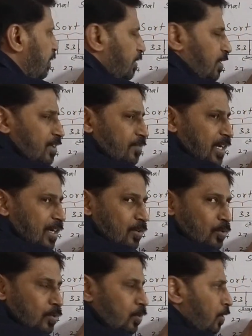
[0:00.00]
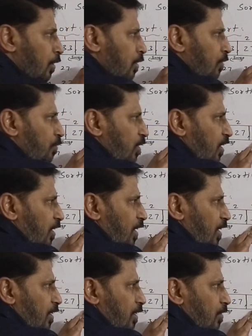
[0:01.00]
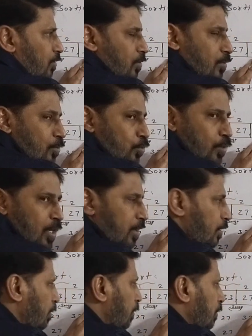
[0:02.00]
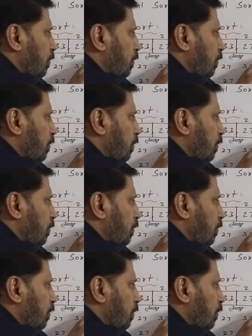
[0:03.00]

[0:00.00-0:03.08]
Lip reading: third value we are doing.